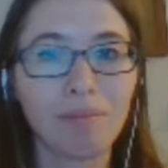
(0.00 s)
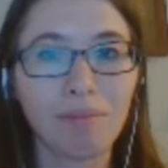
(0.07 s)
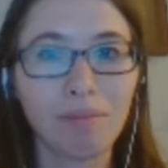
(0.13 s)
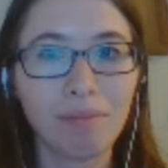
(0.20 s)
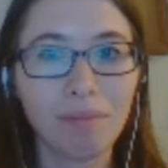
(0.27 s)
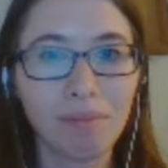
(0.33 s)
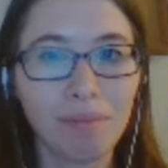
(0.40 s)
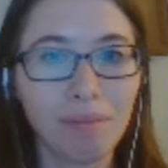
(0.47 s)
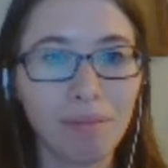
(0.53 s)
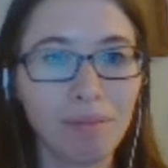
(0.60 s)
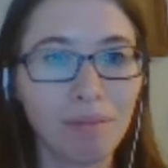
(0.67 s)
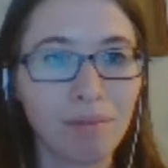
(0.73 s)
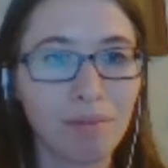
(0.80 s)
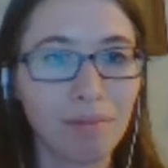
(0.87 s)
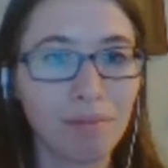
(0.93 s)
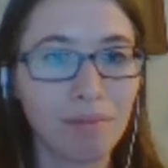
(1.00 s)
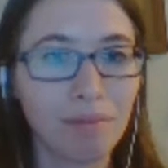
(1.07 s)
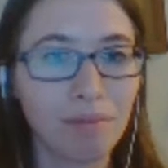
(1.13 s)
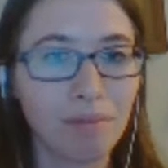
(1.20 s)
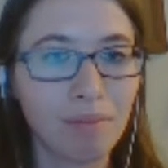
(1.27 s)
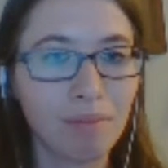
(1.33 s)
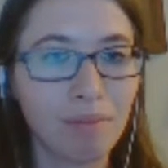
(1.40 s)

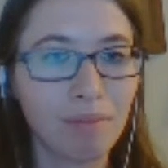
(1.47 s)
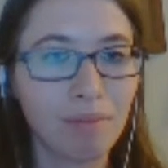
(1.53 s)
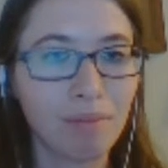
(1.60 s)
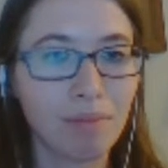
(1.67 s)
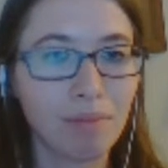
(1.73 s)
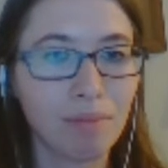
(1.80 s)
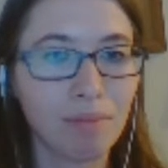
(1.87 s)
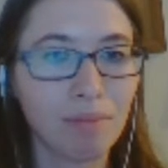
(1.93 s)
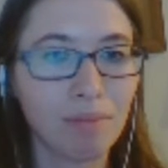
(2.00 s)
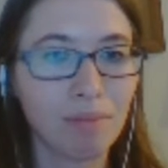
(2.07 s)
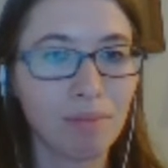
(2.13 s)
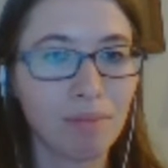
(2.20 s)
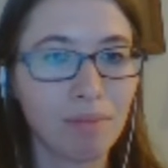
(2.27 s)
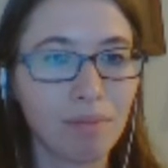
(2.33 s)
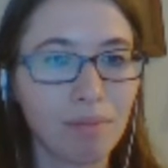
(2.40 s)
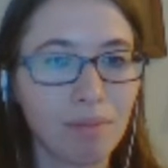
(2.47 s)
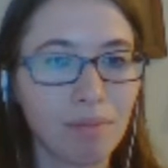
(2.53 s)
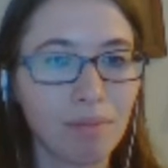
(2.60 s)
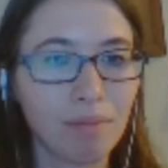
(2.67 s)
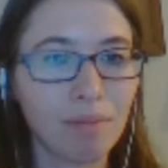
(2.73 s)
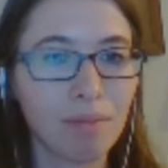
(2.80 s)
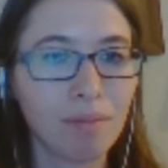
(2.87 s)

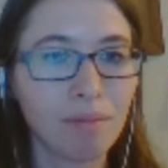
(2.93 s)
[no speech]